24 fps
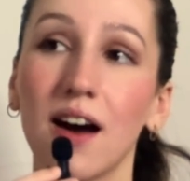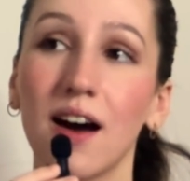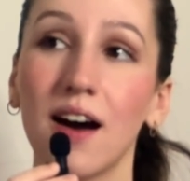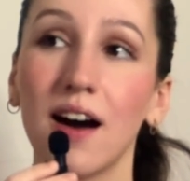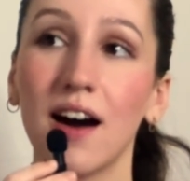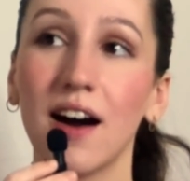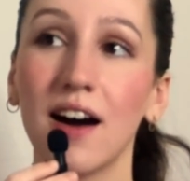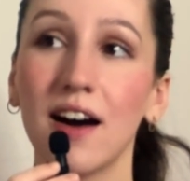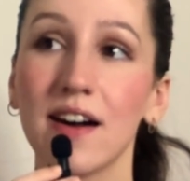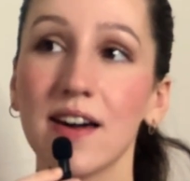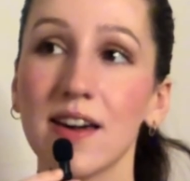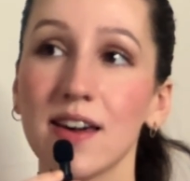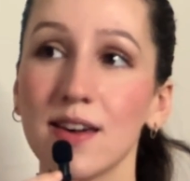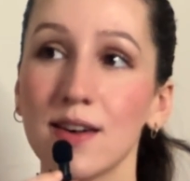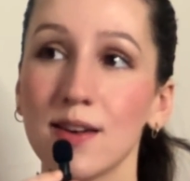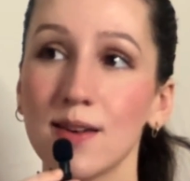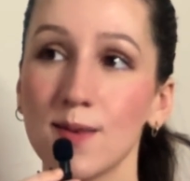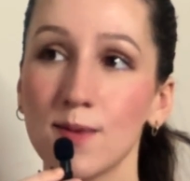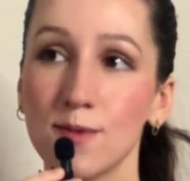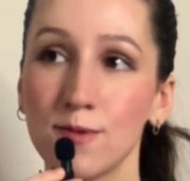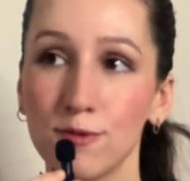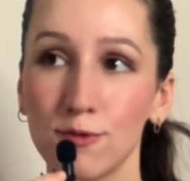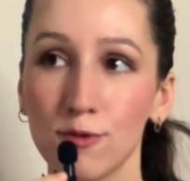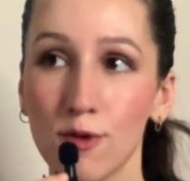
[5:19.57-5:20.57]

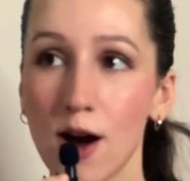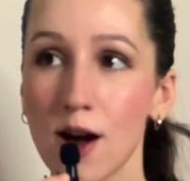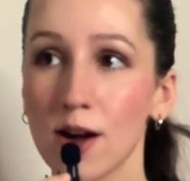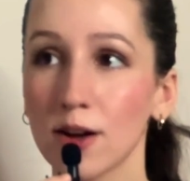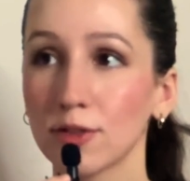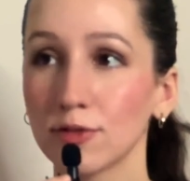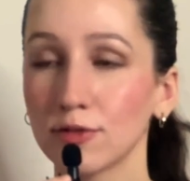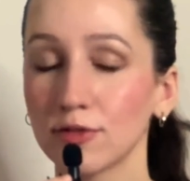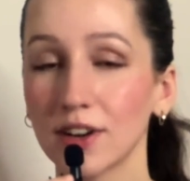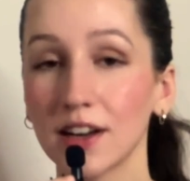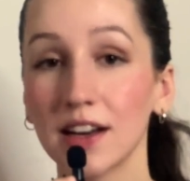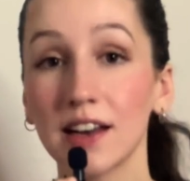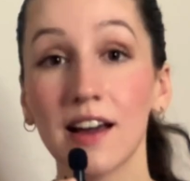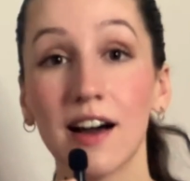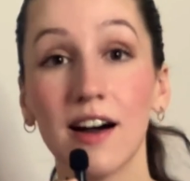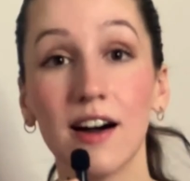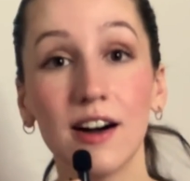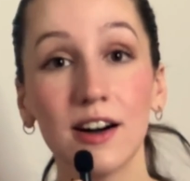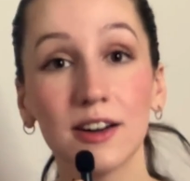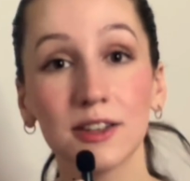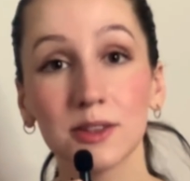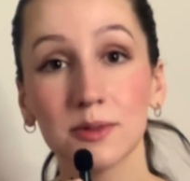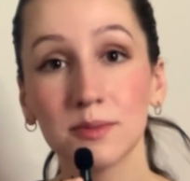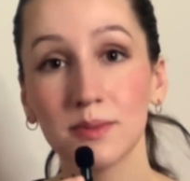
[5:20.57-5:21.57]
I've worked really
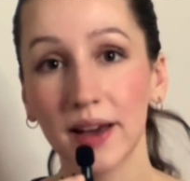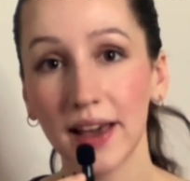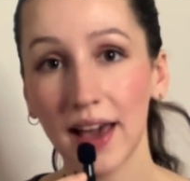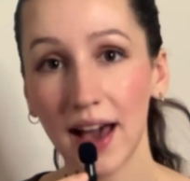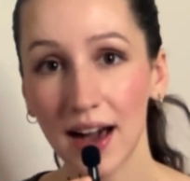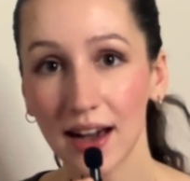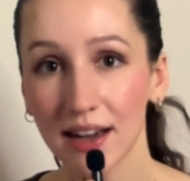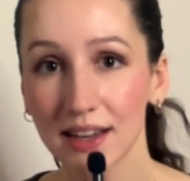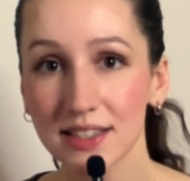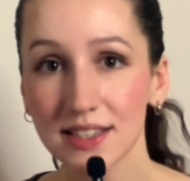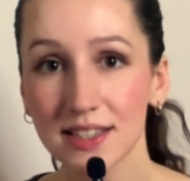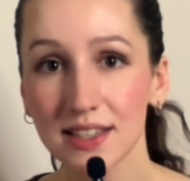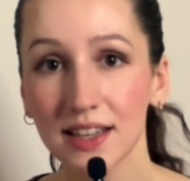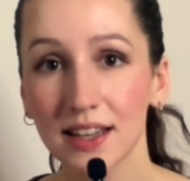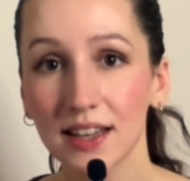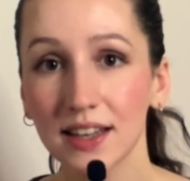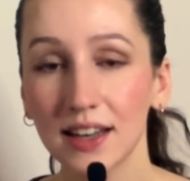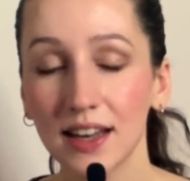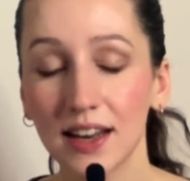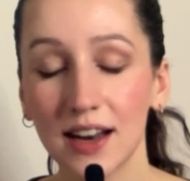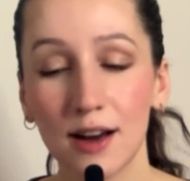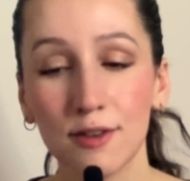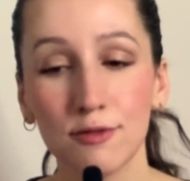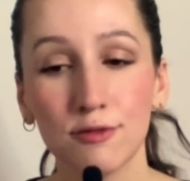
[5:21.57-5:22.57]
hard on my accent,
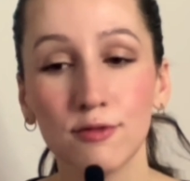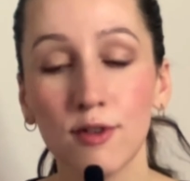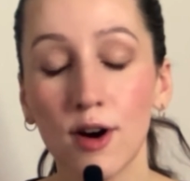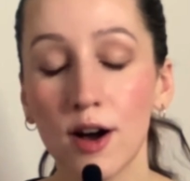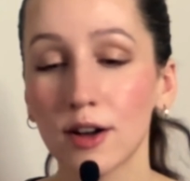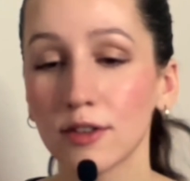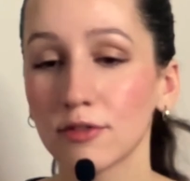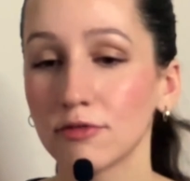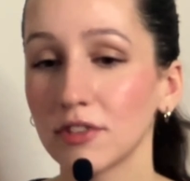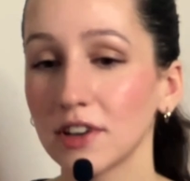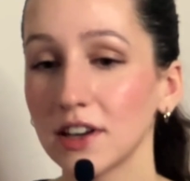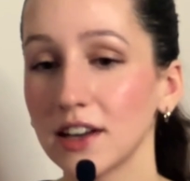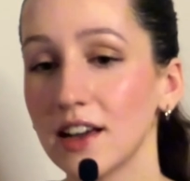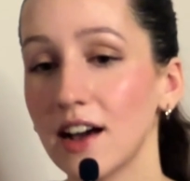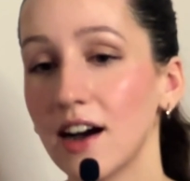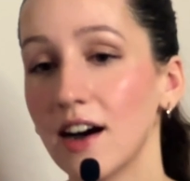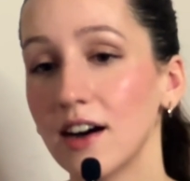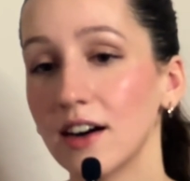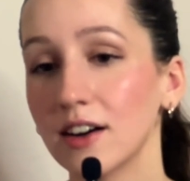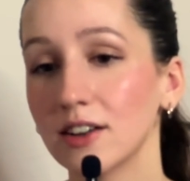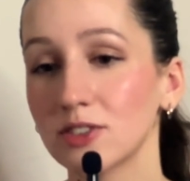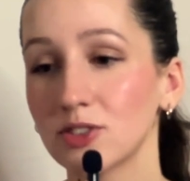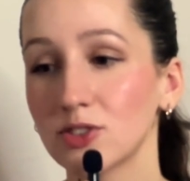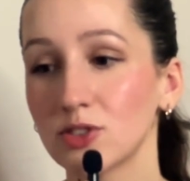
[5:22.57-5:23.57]
and I've worked really
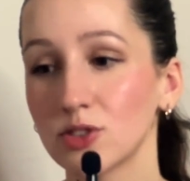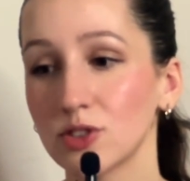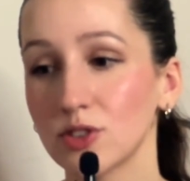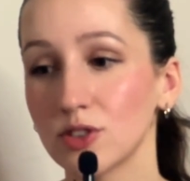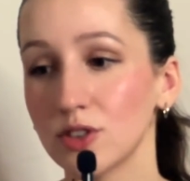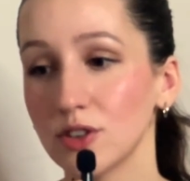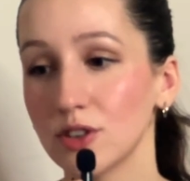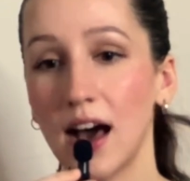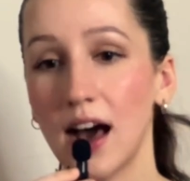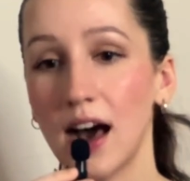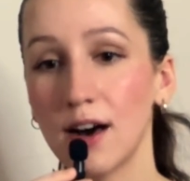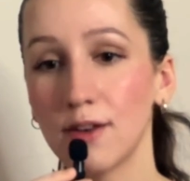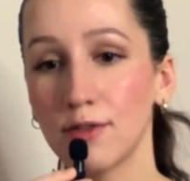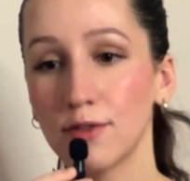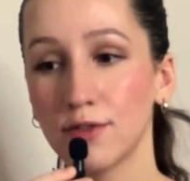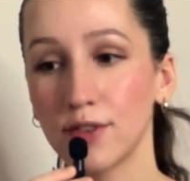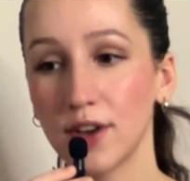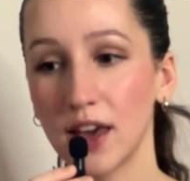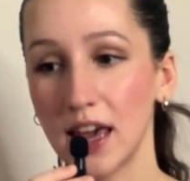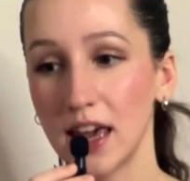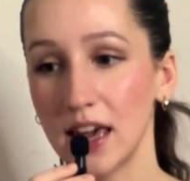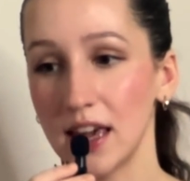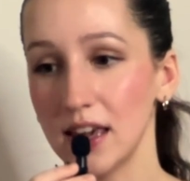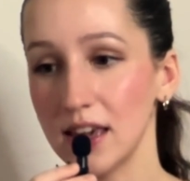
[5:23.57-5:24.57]
hard to have
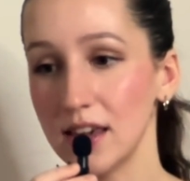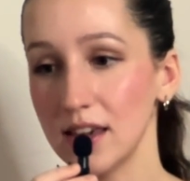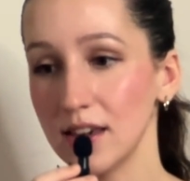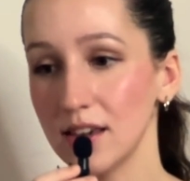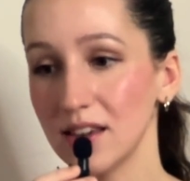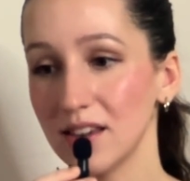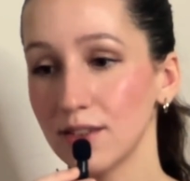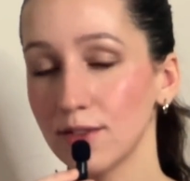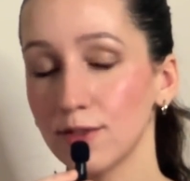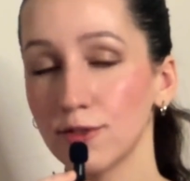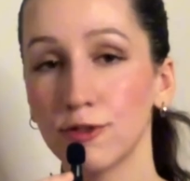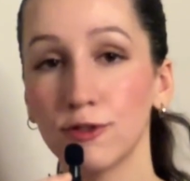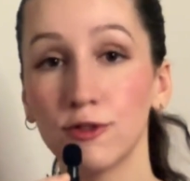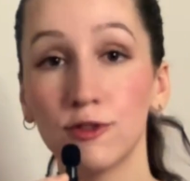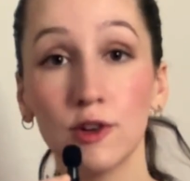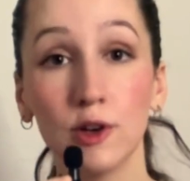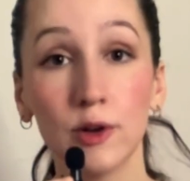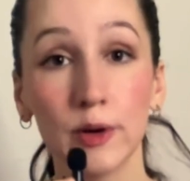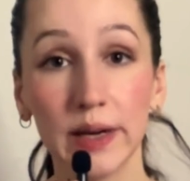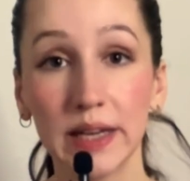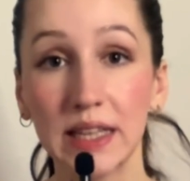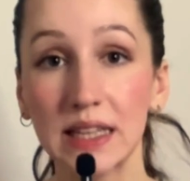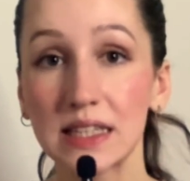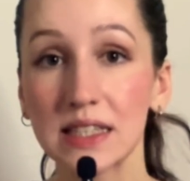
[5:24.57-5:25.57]
a
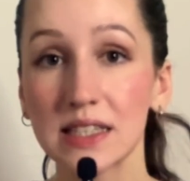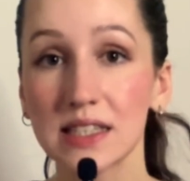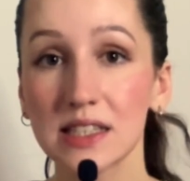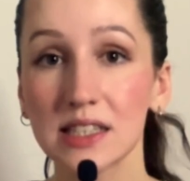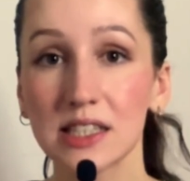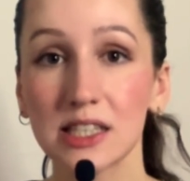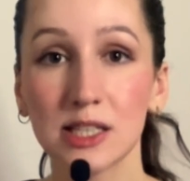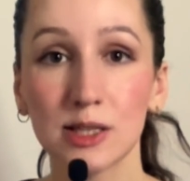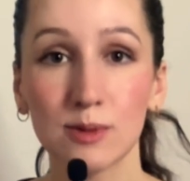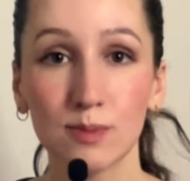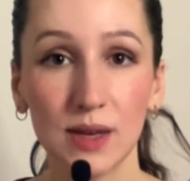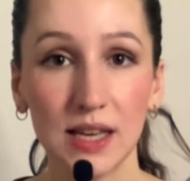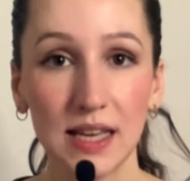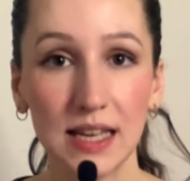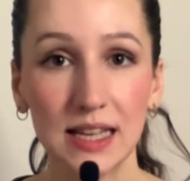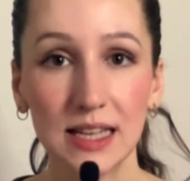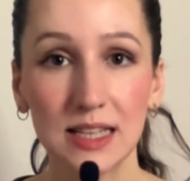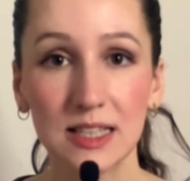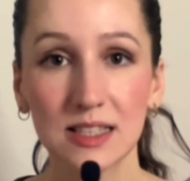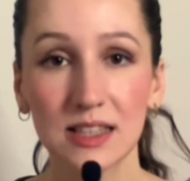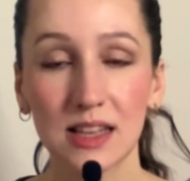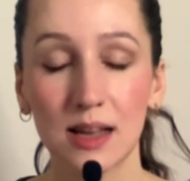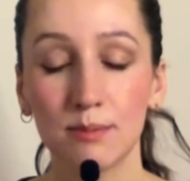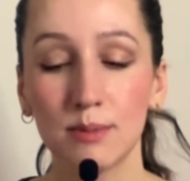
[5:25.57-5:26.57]
fluent
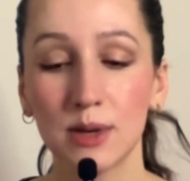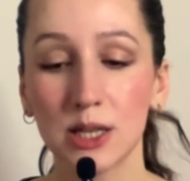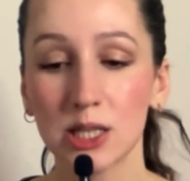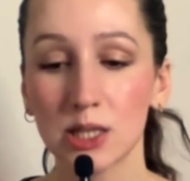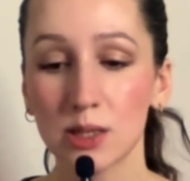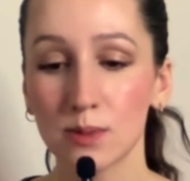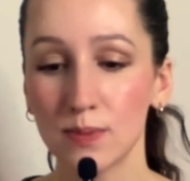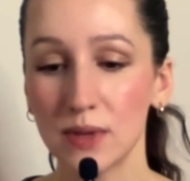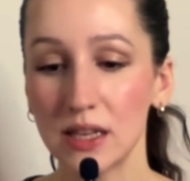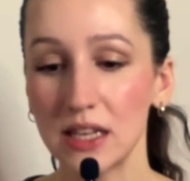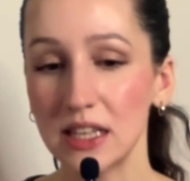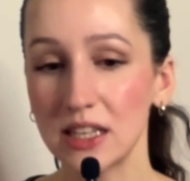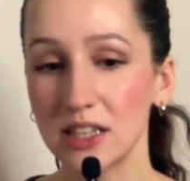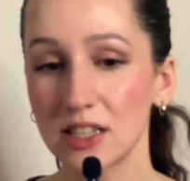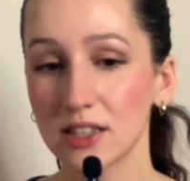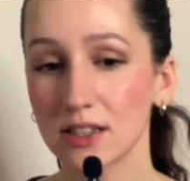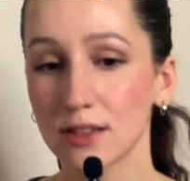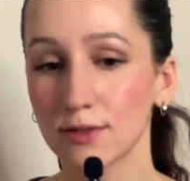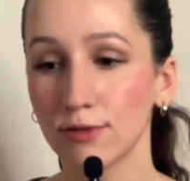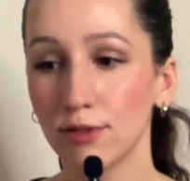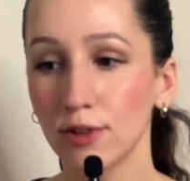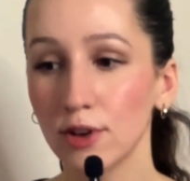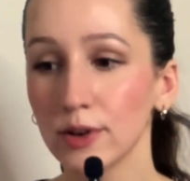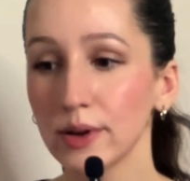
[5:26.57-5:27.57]
speech, that my speech is
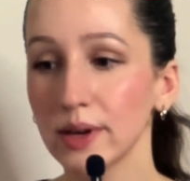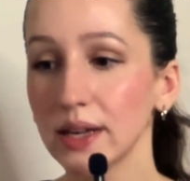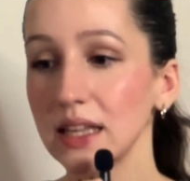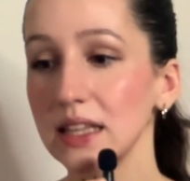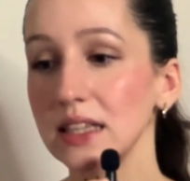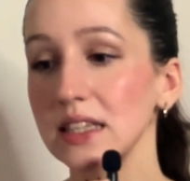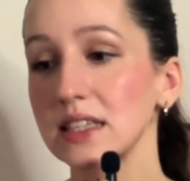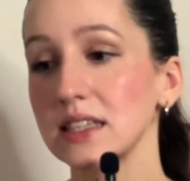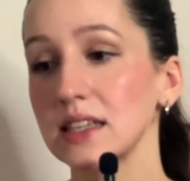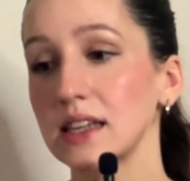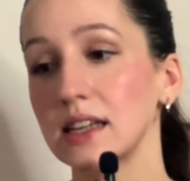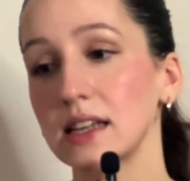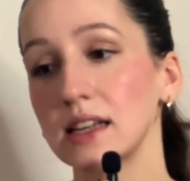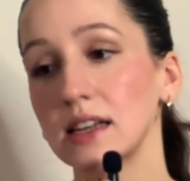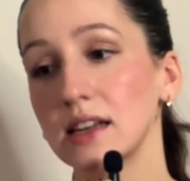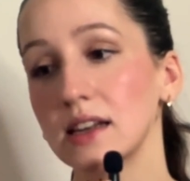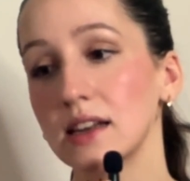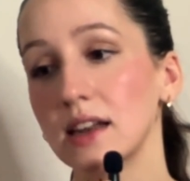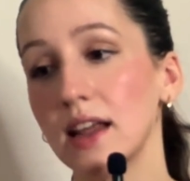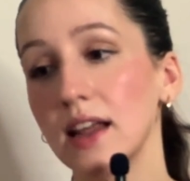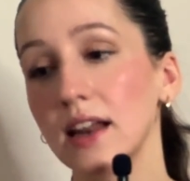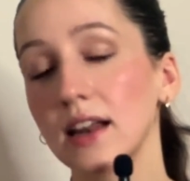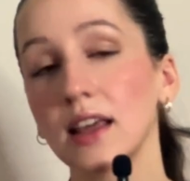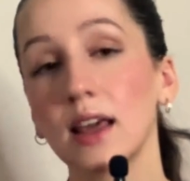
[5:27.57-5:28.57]
fluent
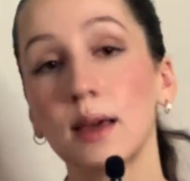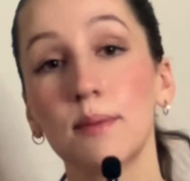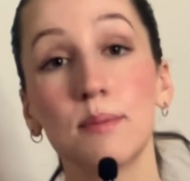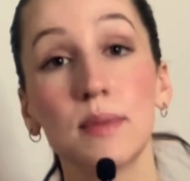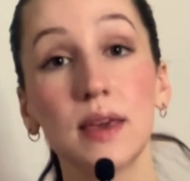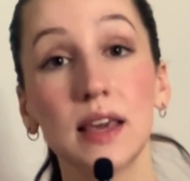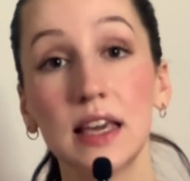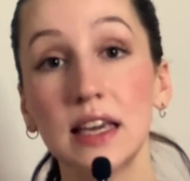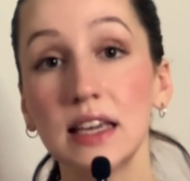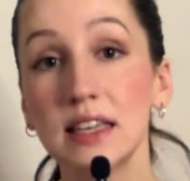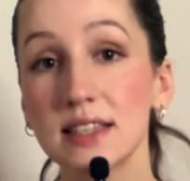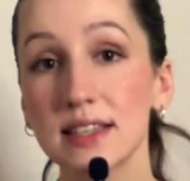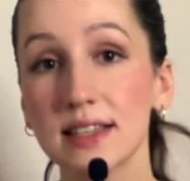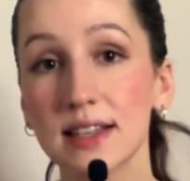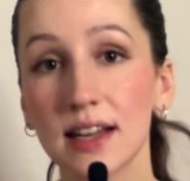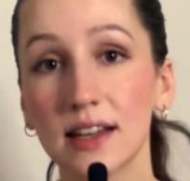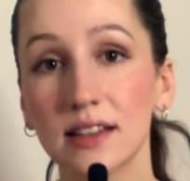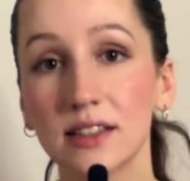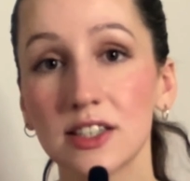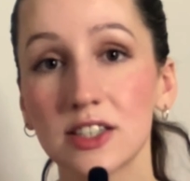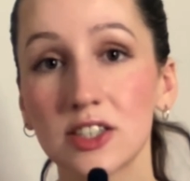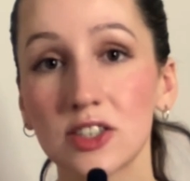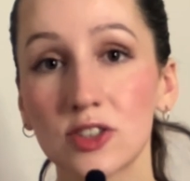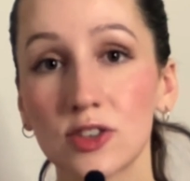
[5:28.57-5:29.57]
and can be easily
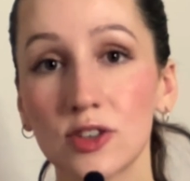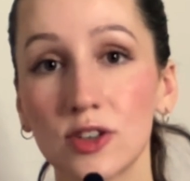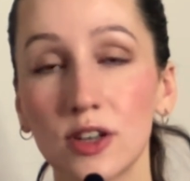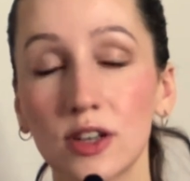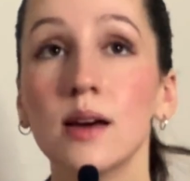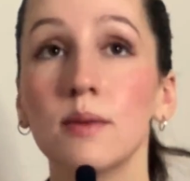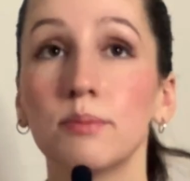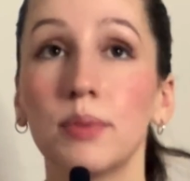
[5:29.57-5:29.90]
understood.